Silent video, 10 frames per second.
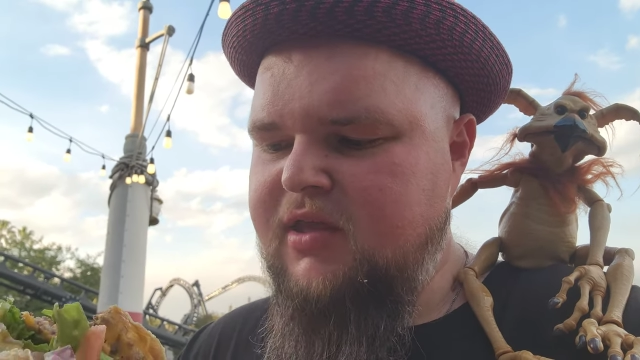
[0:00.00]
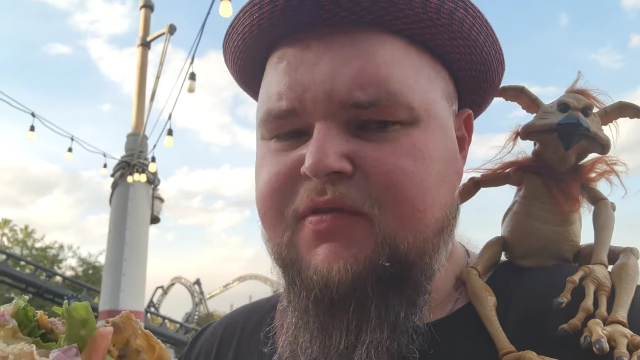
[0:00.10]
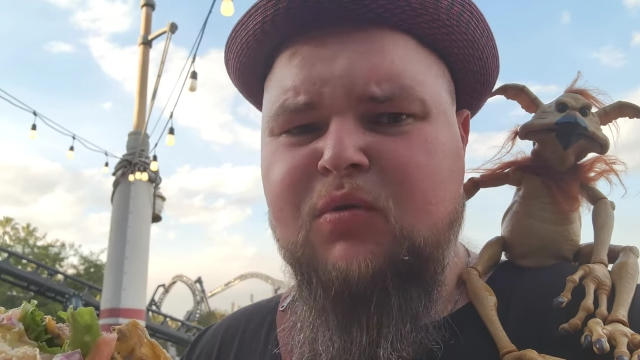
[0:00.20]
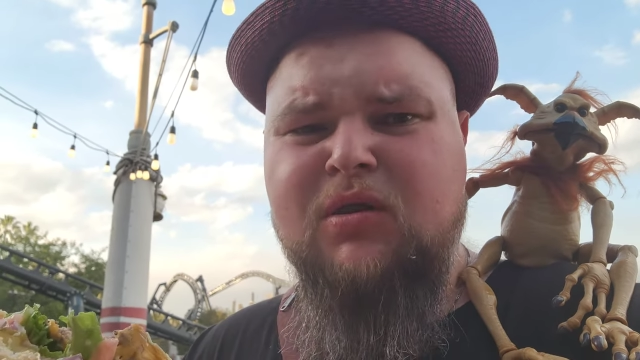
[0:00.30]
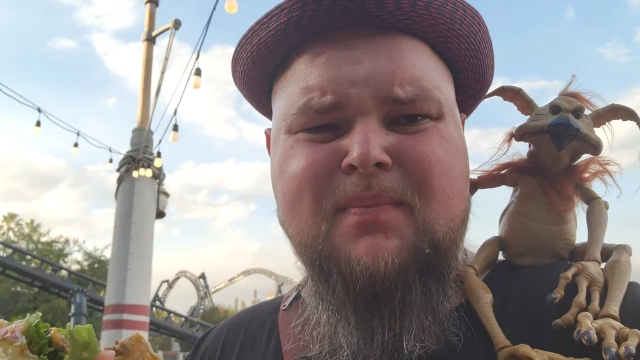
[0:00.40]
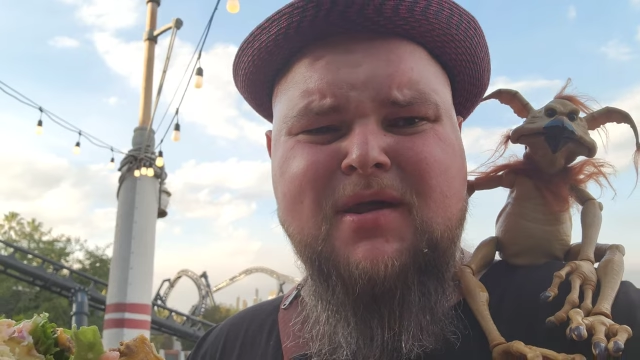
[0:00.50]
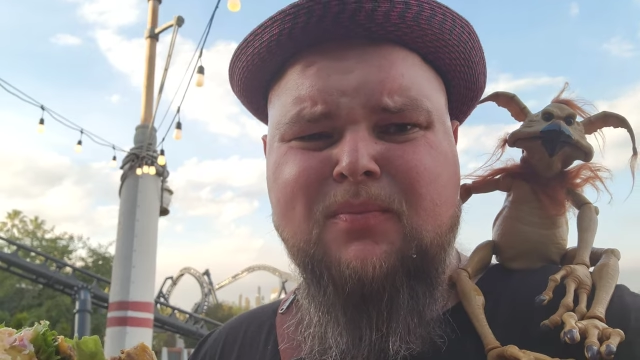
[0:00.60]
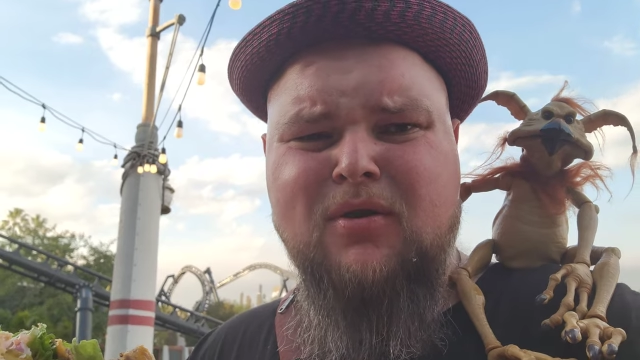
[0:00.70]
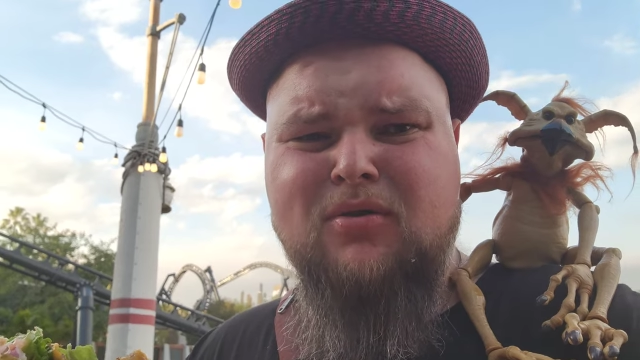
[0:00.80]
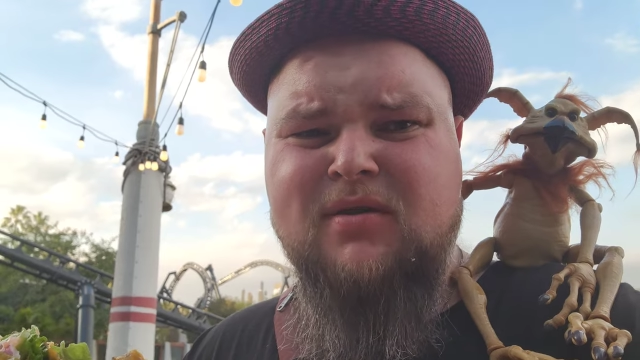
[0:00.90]
Definitely one of the
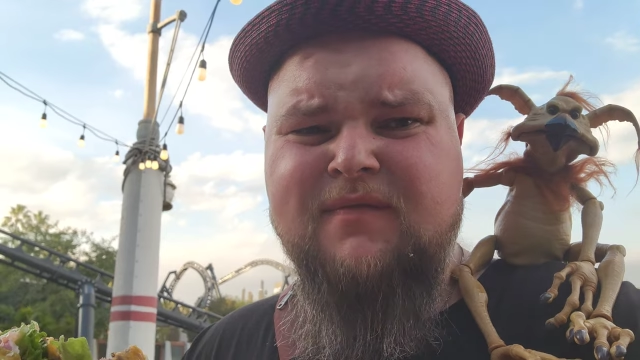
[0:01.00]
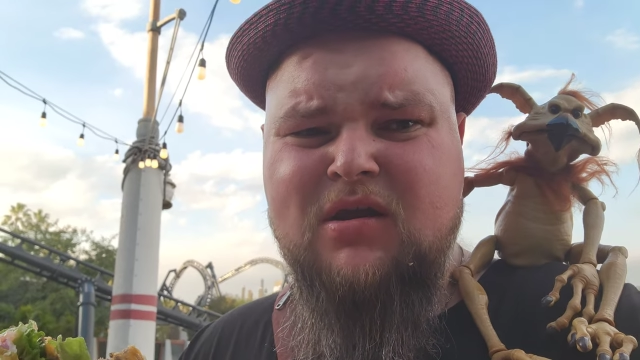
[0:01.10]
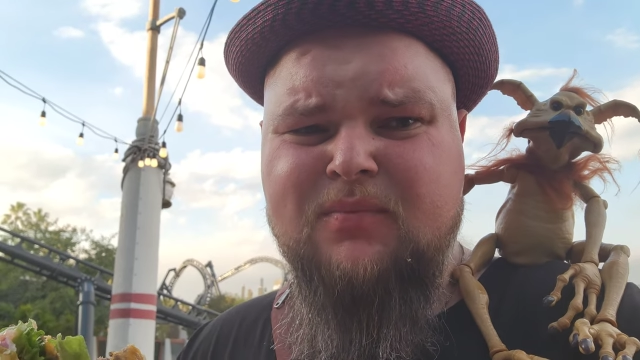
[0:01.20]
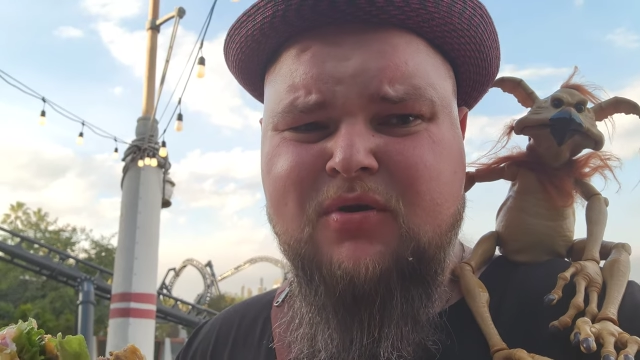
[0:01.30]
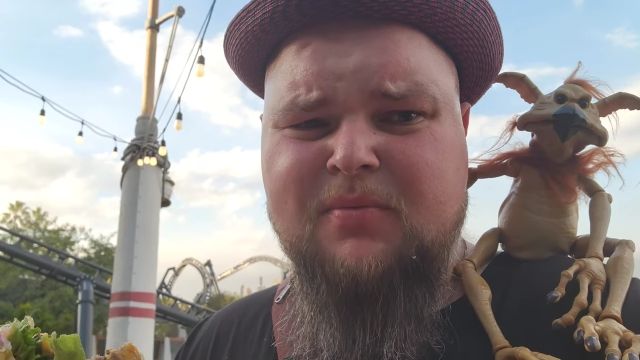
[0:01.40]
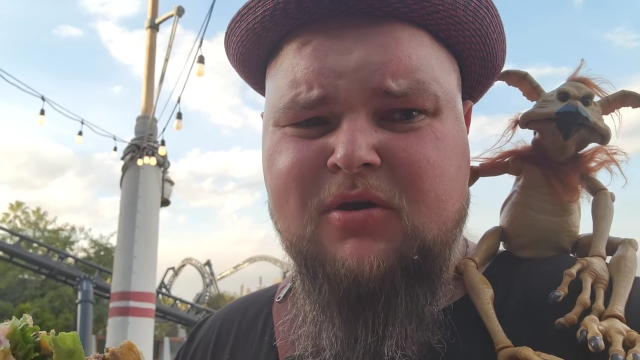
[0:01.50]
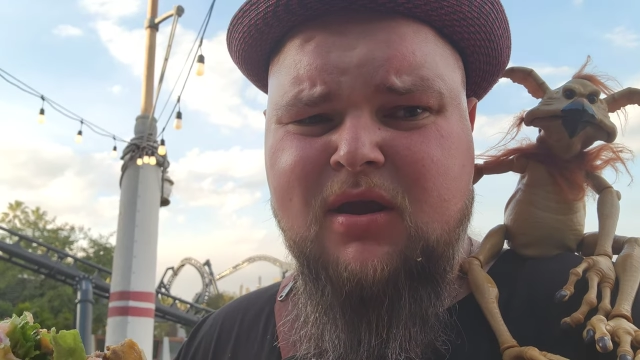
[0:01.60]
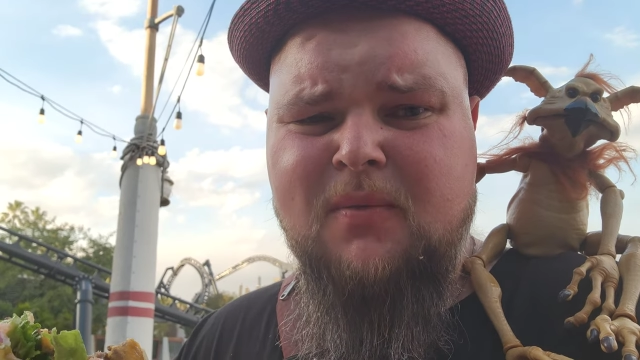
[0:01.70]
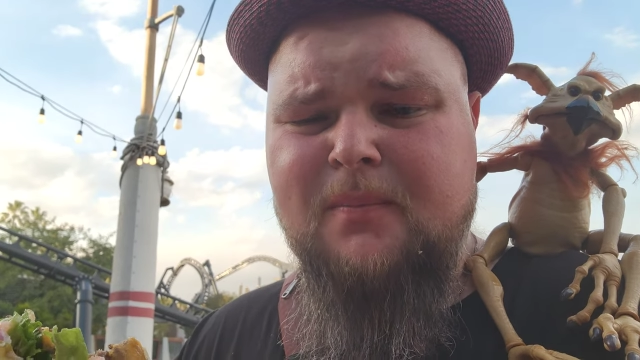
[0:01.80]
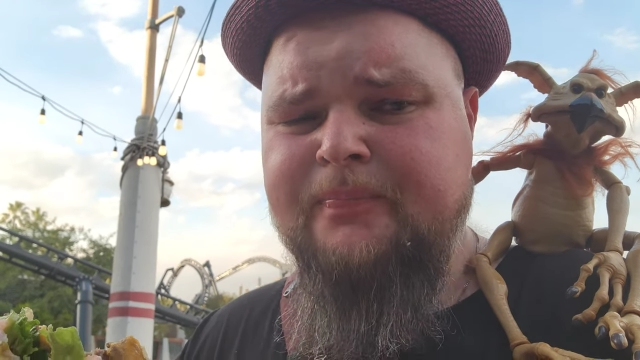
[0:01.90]
better burgers I've had on
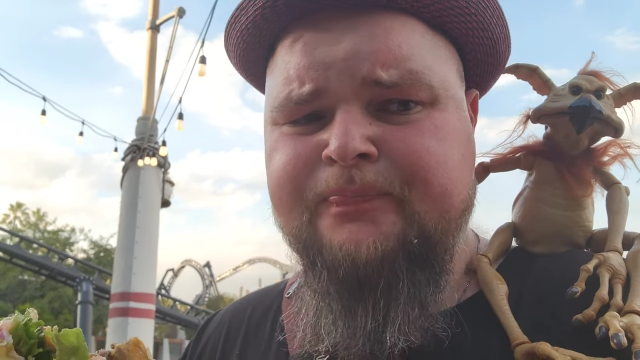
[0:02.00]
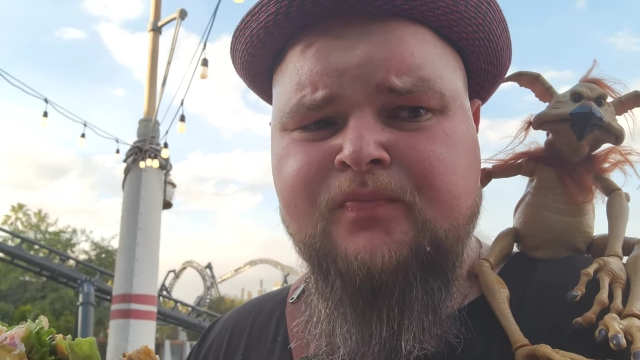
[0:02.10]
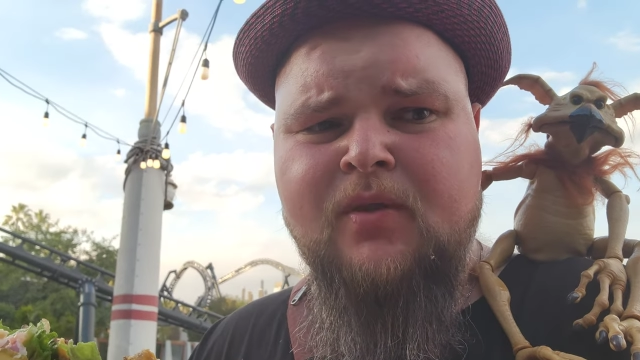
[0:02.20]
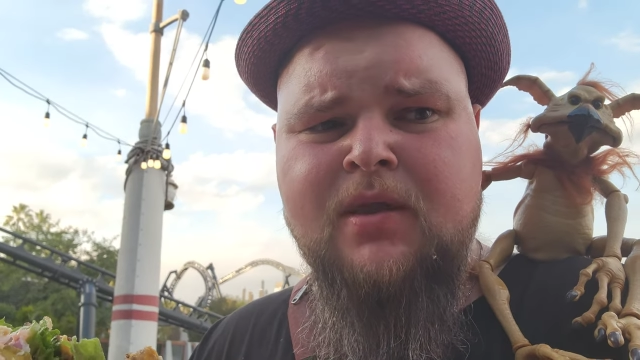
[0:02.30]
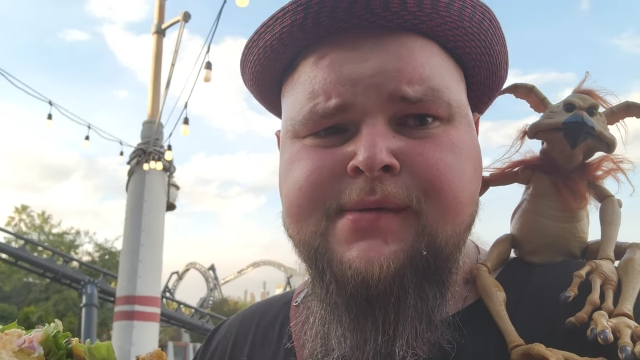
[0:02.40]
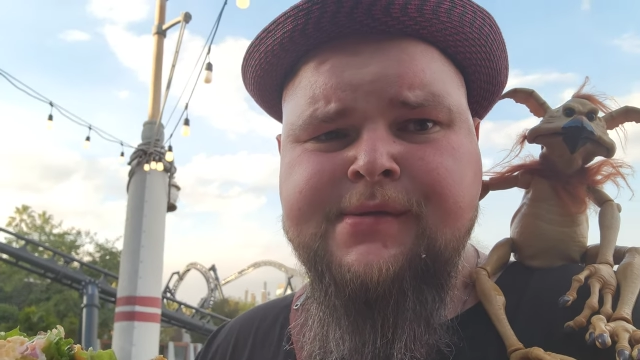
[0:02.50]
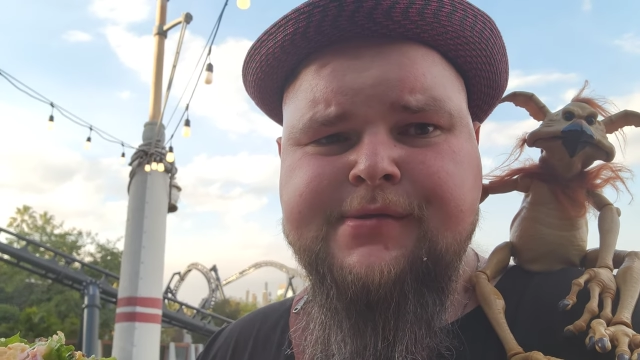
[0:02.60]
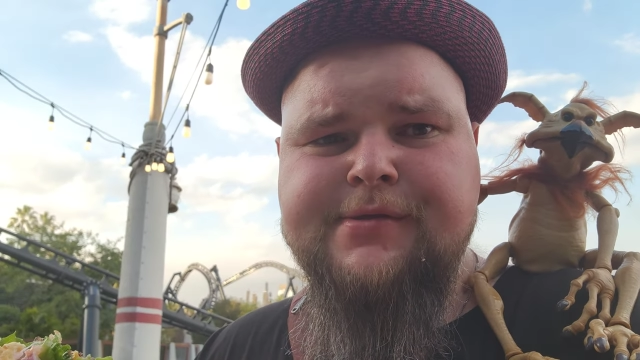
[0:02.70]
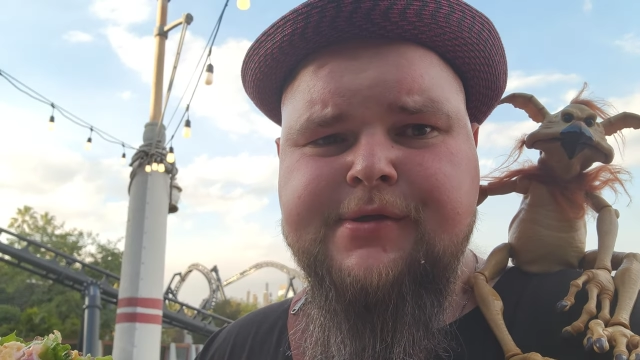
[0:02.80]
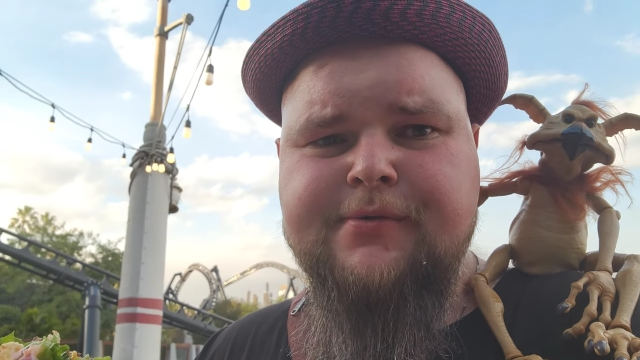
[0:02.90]
property here.
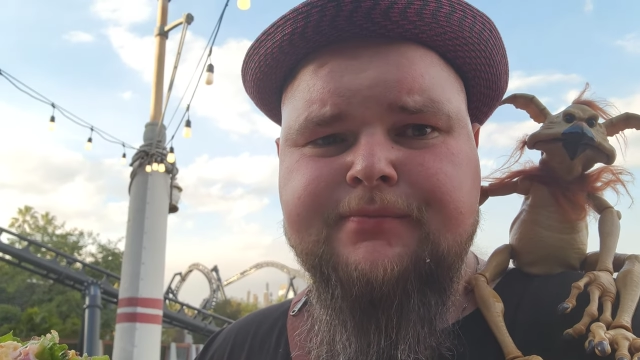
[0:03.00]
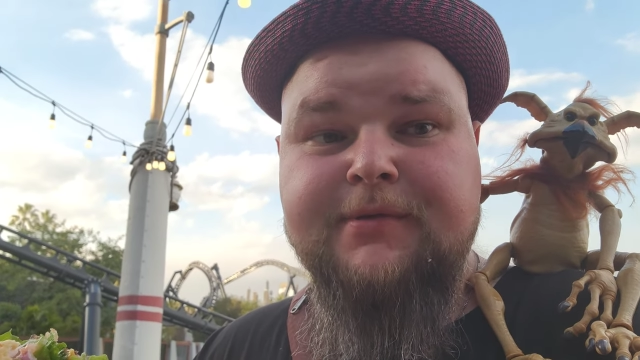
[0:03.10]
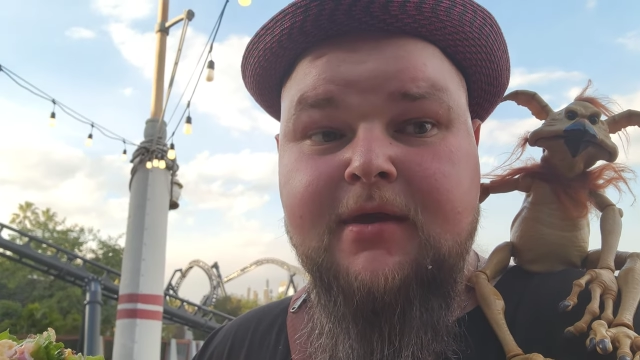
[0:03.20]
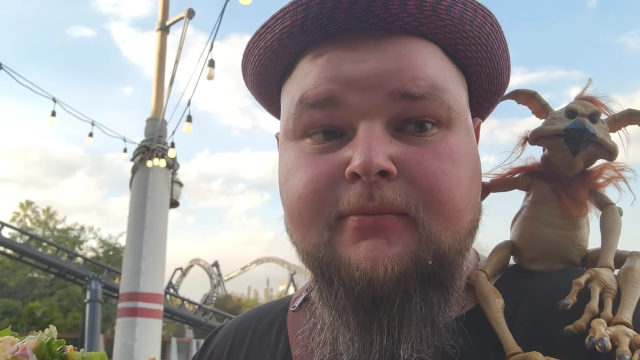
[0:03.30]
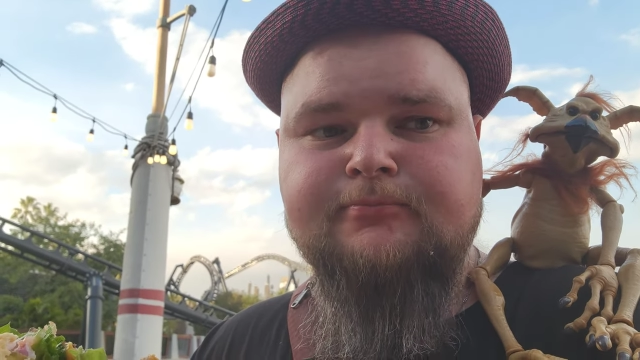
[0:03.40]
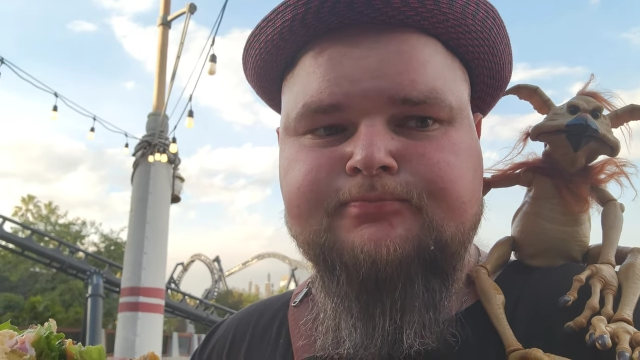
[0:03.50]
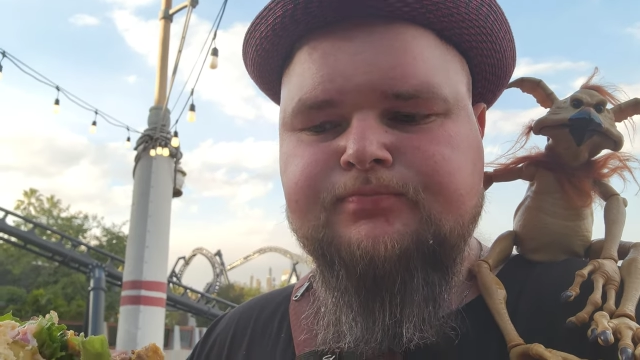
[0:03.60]
So, yeah.